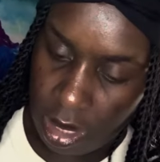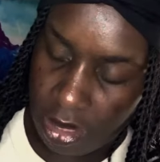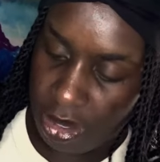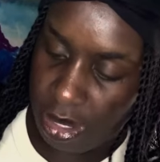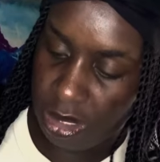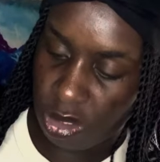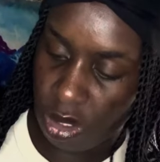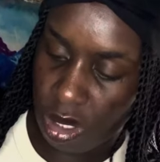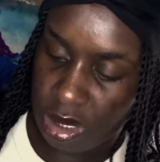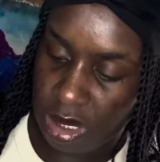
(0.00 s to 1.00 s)
They're
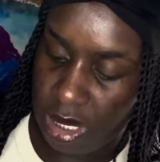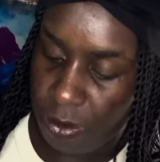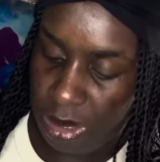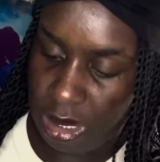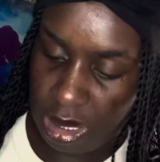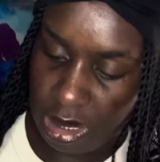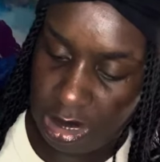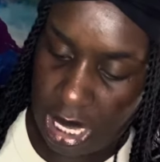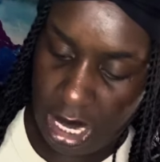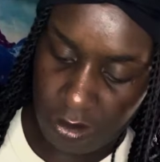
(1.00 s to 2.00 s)
exhausted with this.
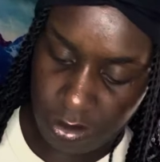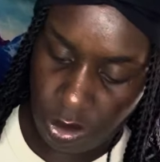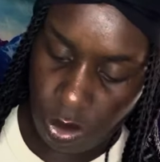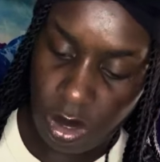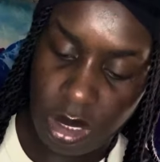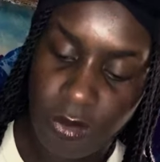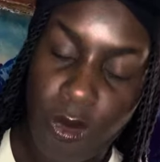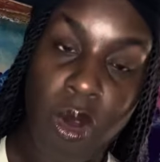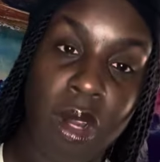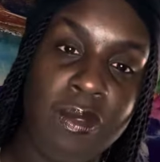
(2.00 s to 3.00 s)
Eight of Swords, Four of